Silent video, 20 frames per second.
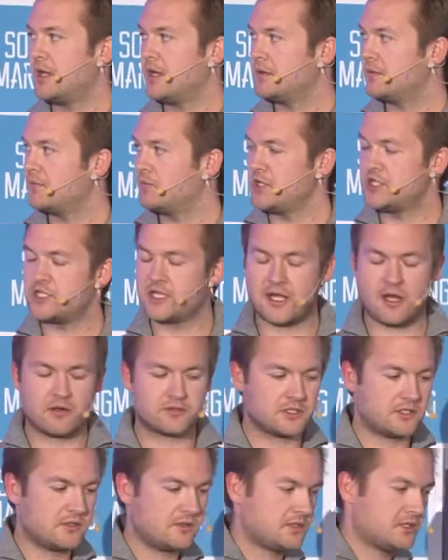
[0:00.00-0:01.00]
and reaching
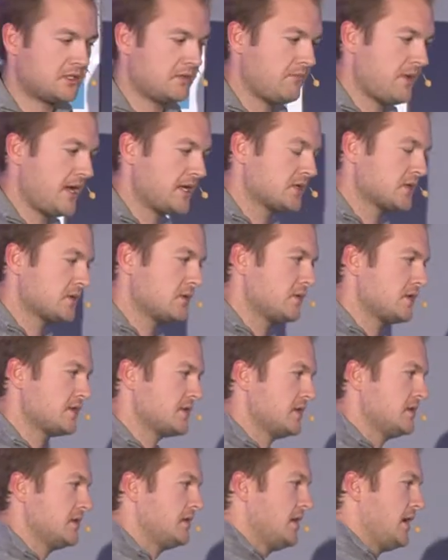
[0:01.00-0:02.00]
out to, to
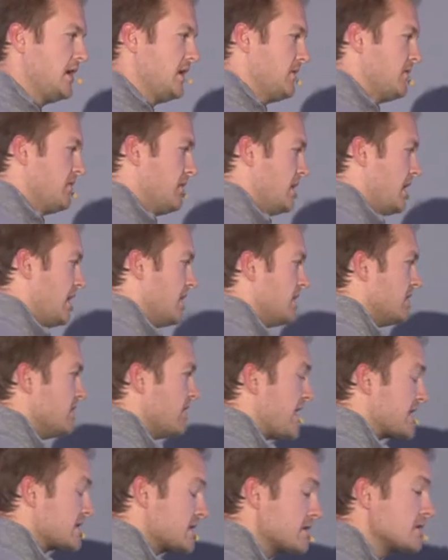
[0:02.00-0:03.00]
mentors and, and, and
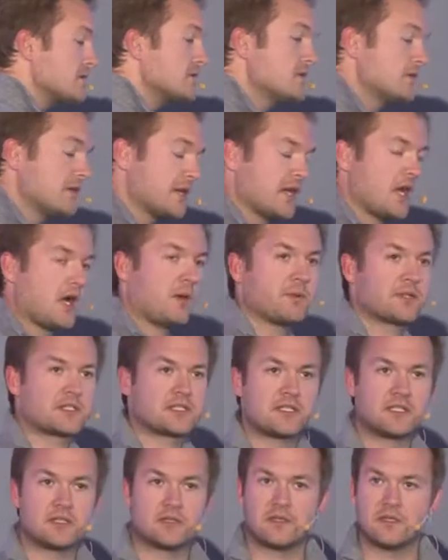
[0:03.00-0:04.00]
investors who can help
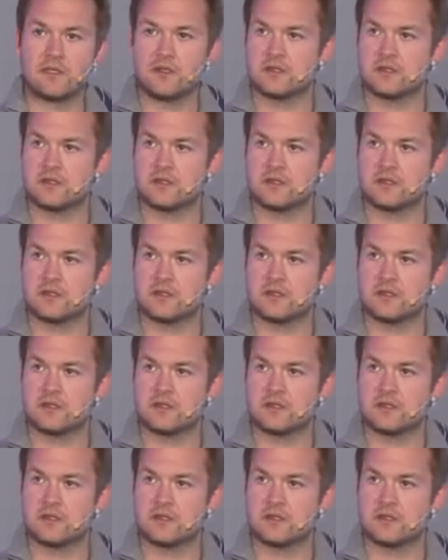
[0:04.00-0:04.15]
us lead,